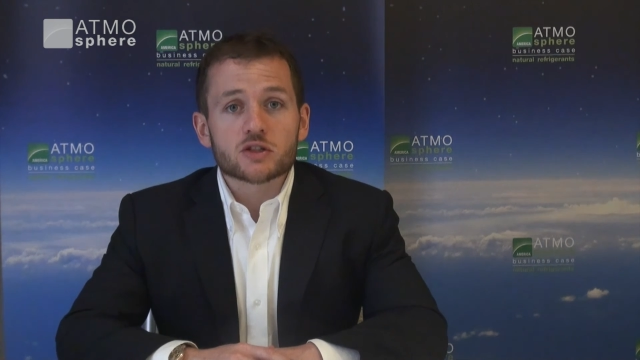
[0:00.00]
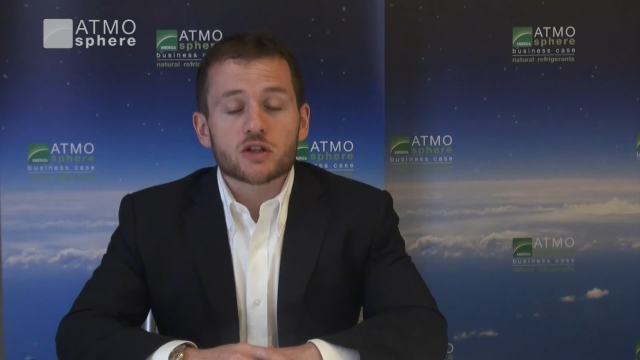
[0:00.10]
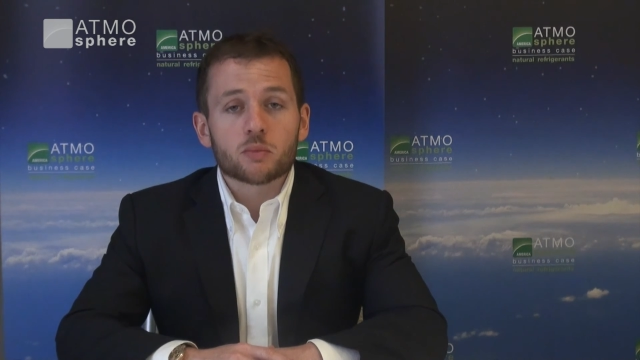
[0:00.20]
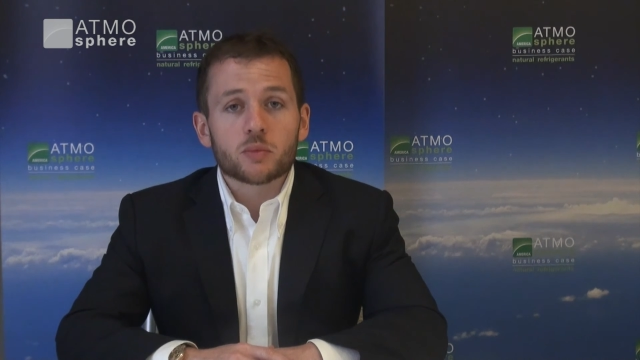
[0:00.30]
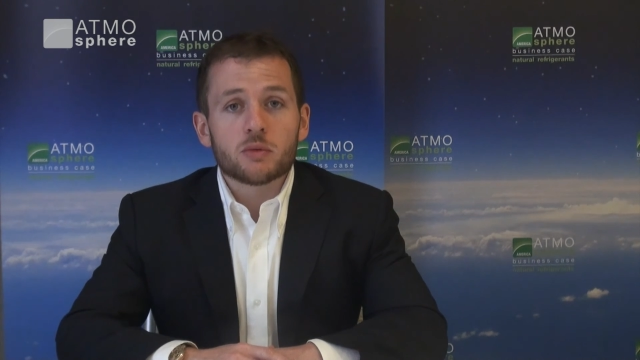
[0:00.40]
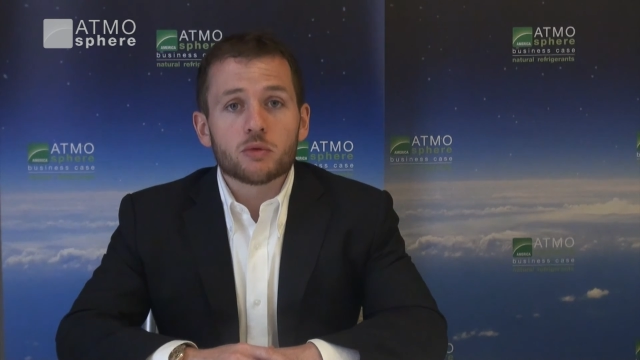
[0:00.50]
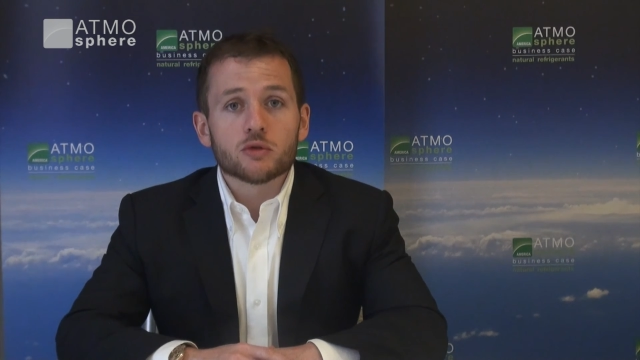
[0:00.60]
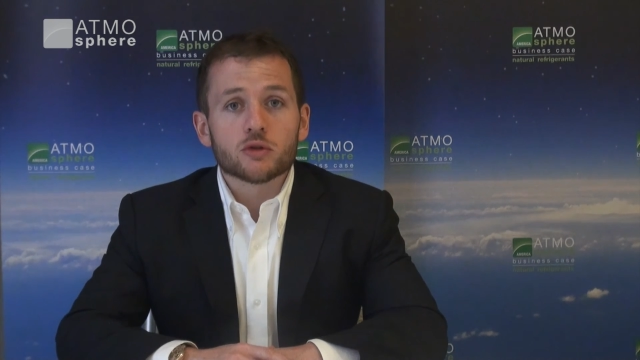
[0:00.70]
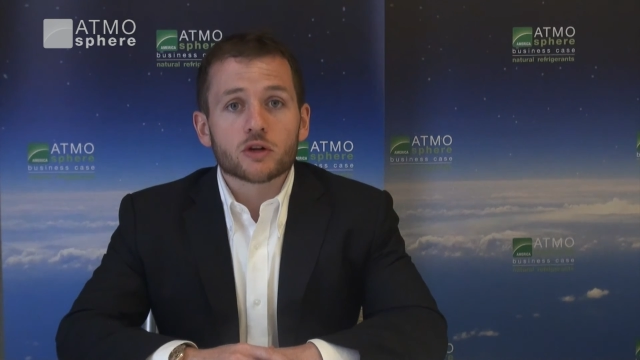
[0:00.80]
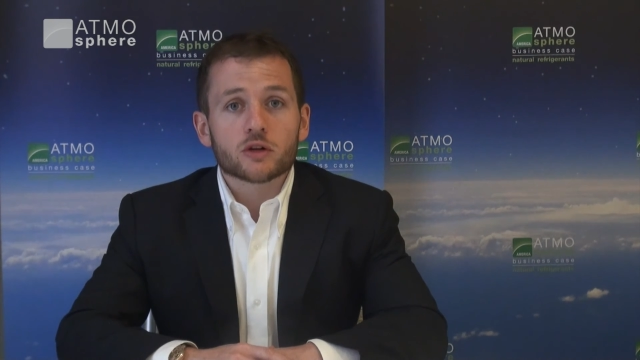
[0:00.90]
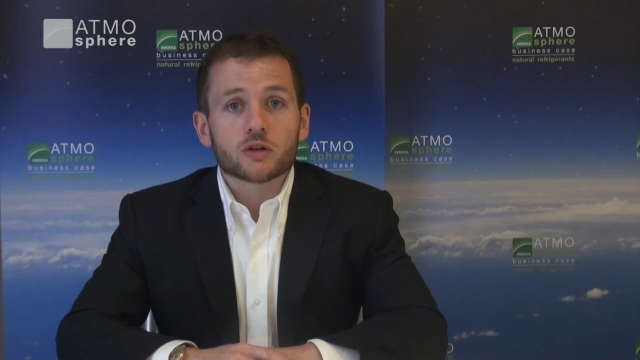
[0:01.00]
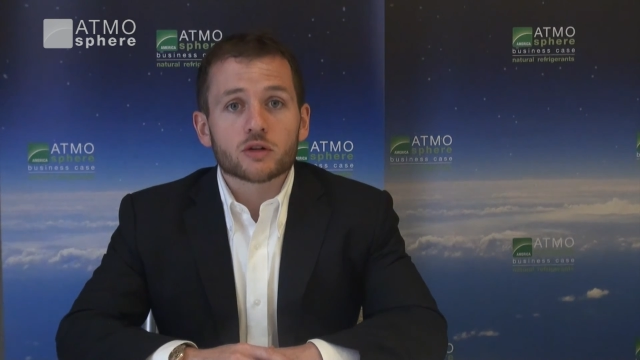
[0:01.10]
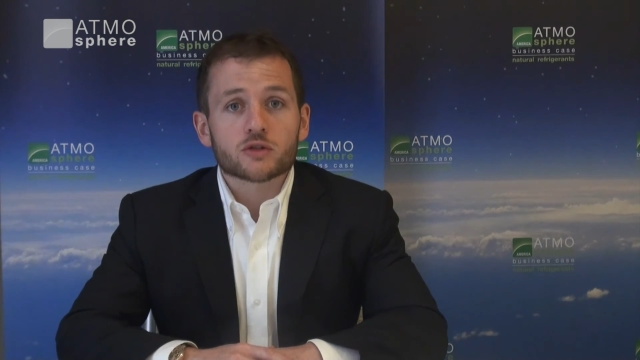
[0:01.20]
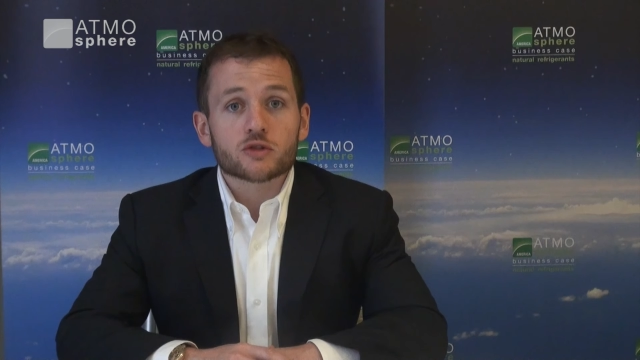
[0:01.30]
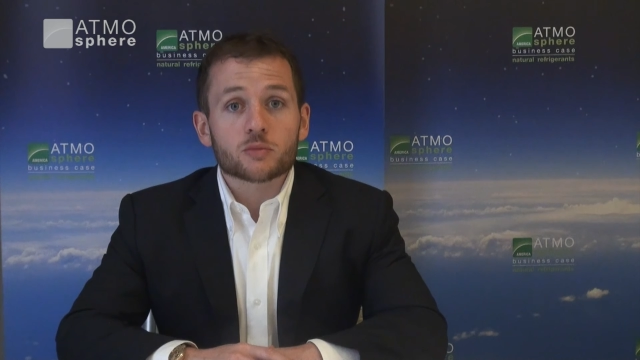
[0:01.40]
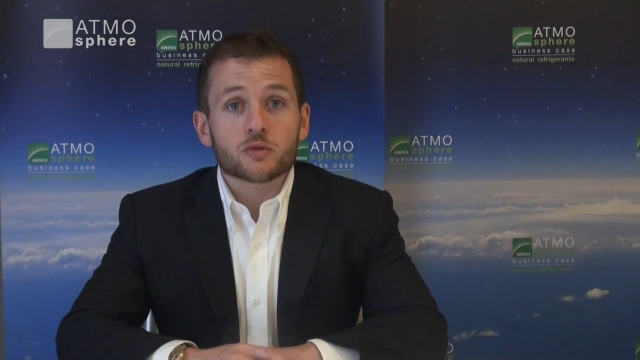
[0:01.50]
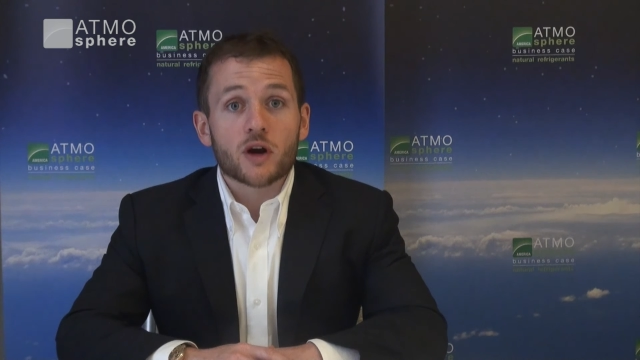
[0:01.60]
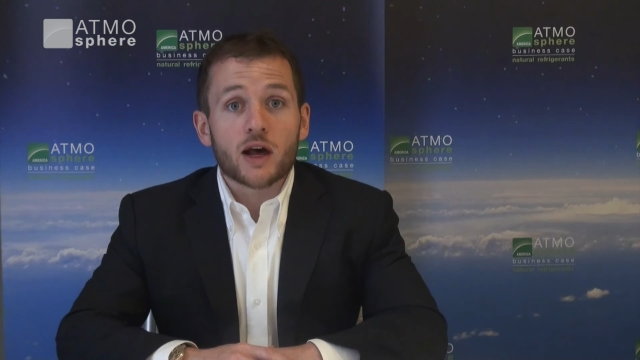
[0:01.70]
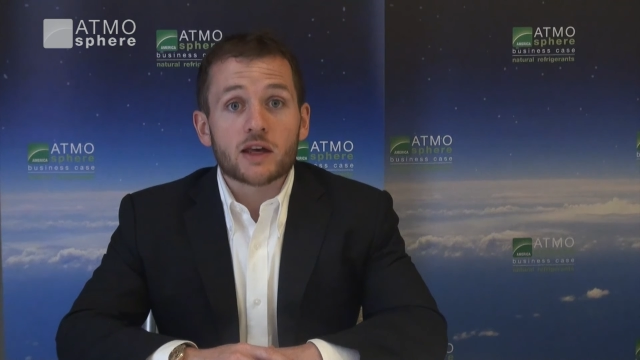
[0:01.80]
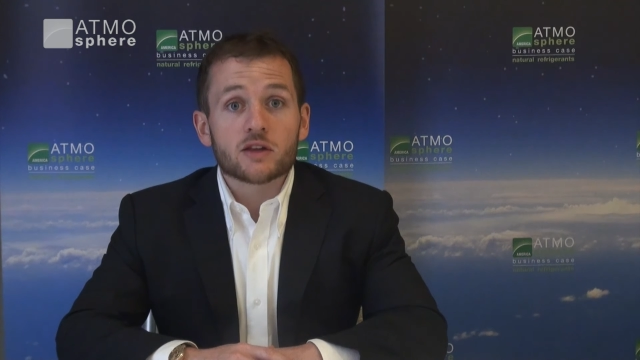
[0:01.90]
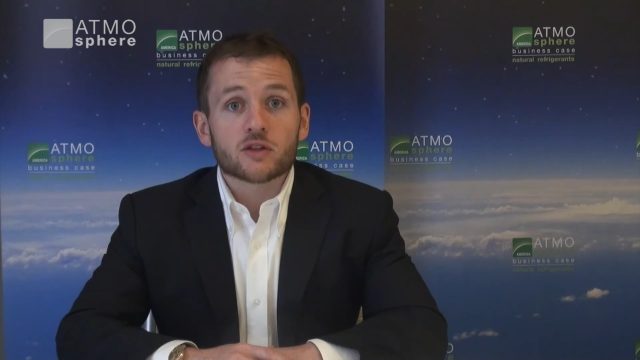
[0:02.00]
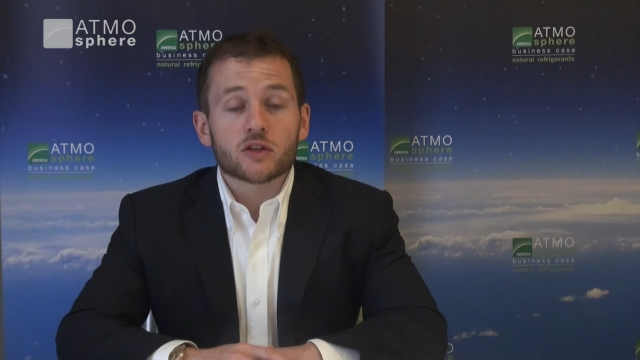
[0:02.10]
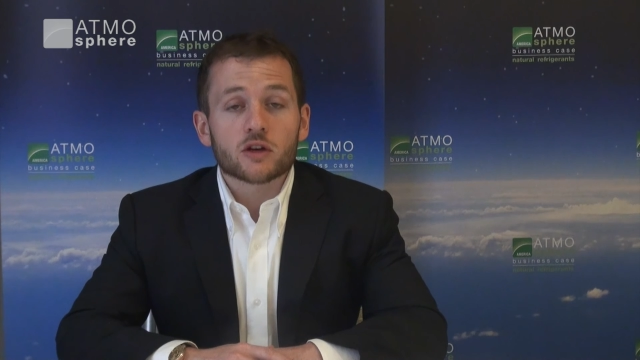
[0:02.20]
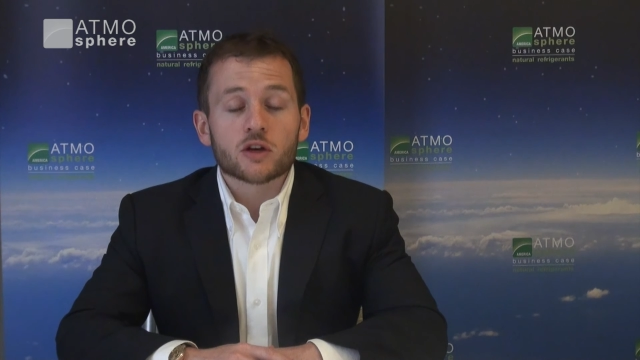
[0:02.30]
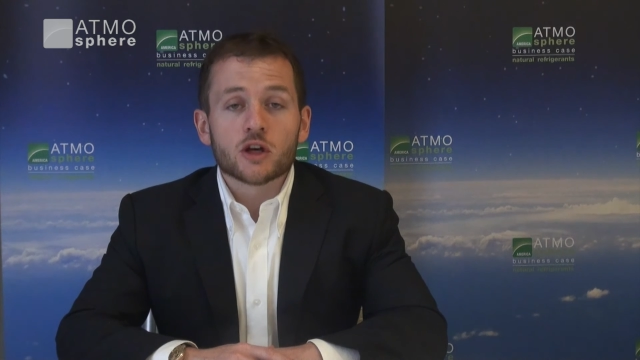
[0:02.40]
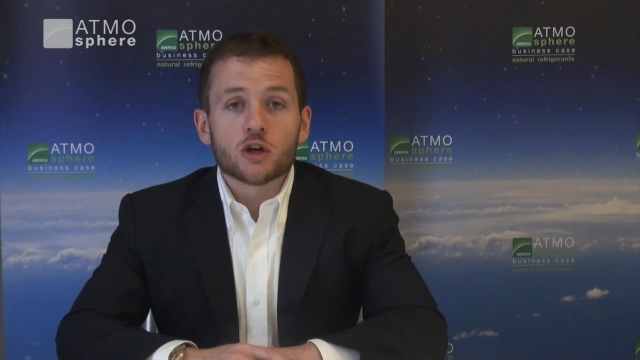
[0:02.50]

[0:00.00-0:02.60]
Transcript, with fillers: and some people are, are surprised that